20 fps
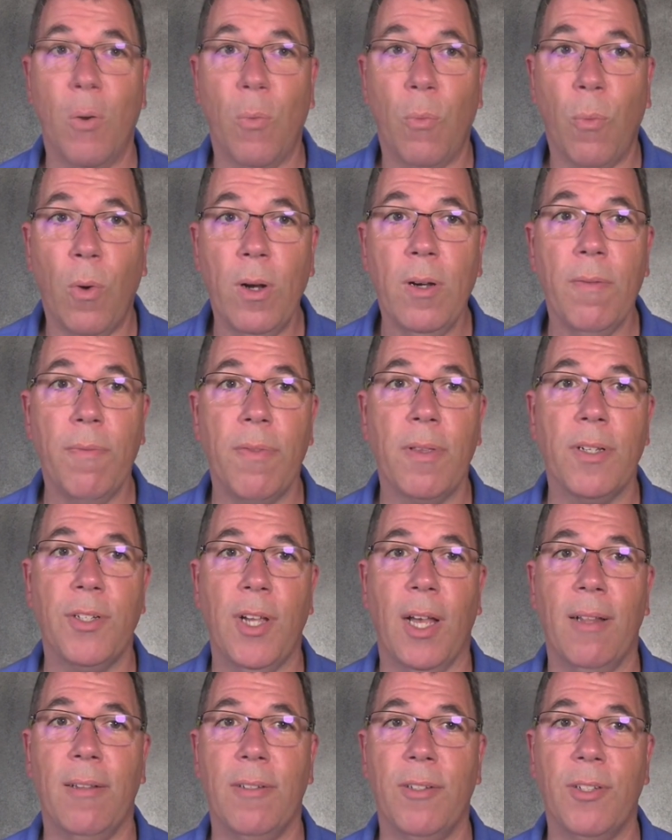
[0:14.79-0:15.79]
One of the
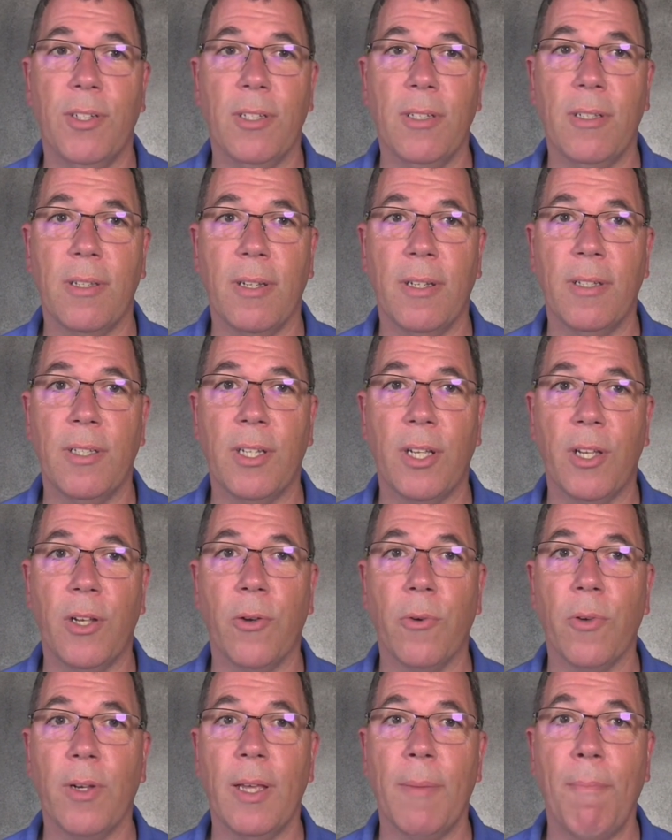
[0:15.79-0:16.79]
challenges in
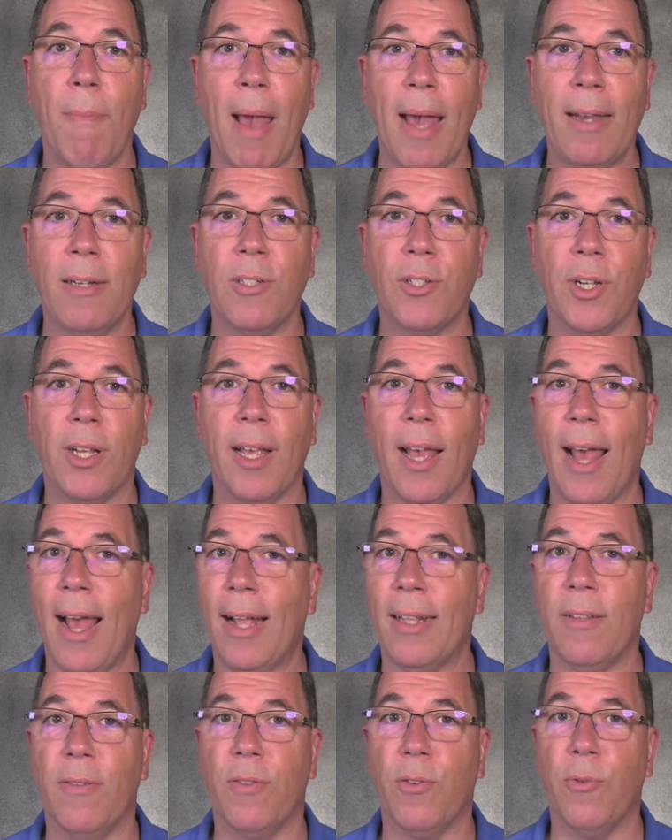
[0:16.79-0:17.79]
securely managing
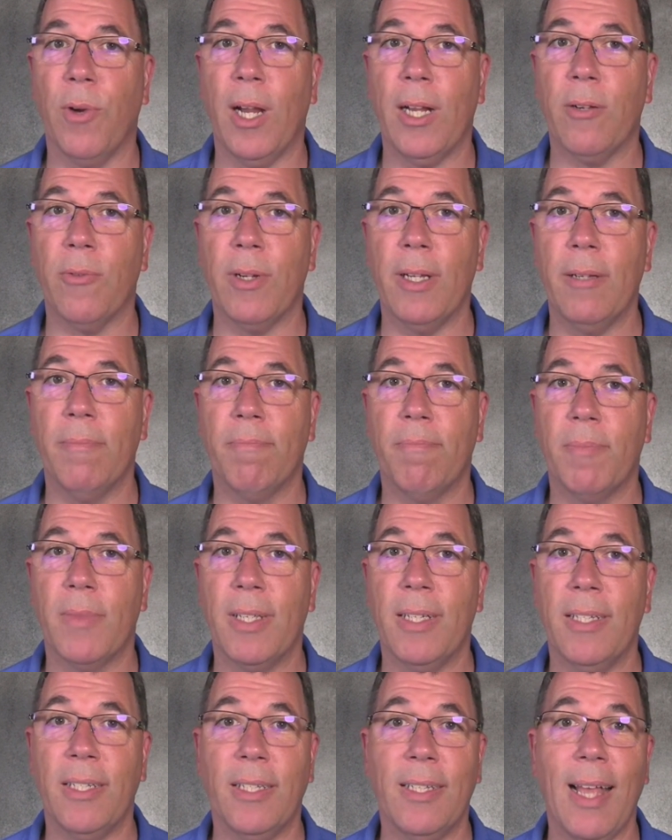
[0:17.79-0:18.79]
Active Directory
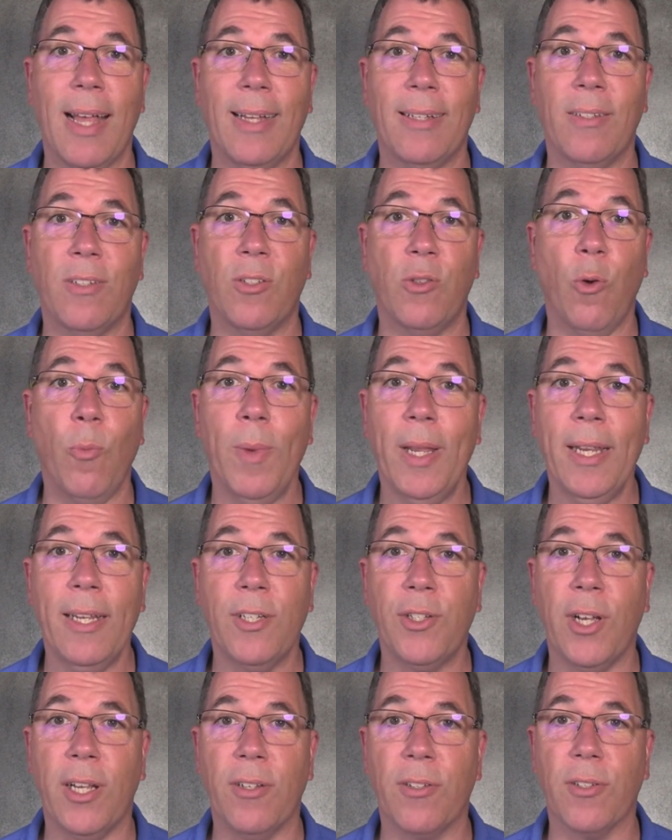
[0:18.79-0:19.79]
is that so many
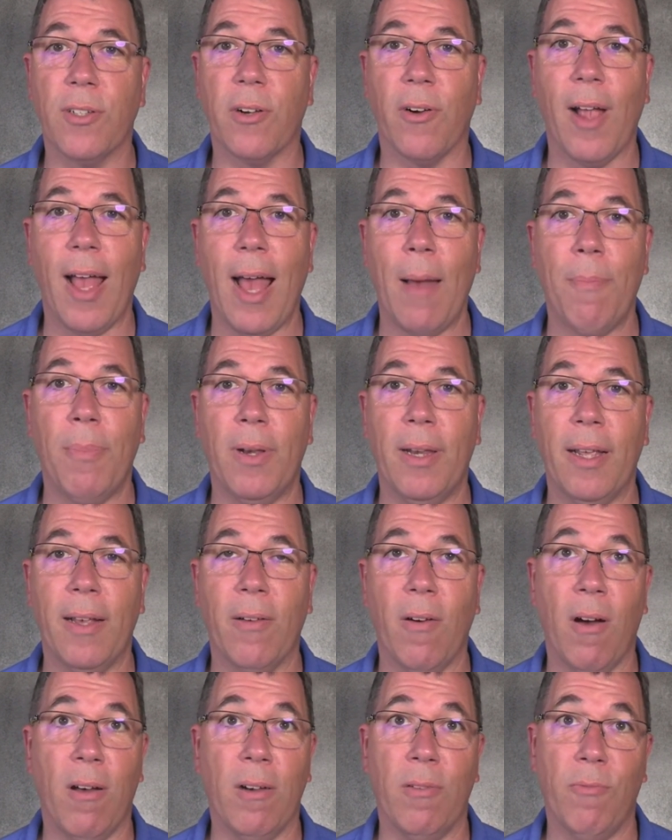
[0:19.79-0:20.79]
changes are happening
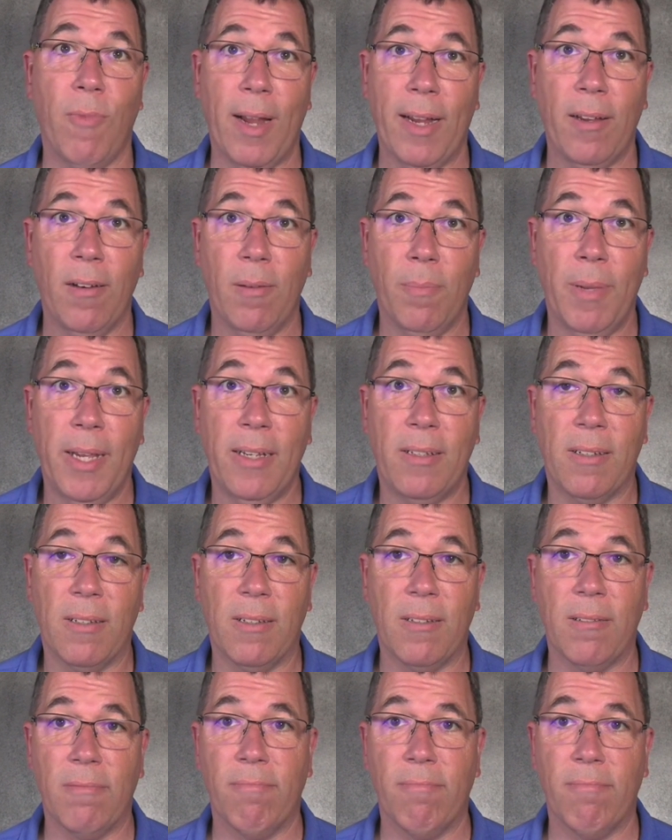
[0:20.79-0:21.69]
on a regular basis.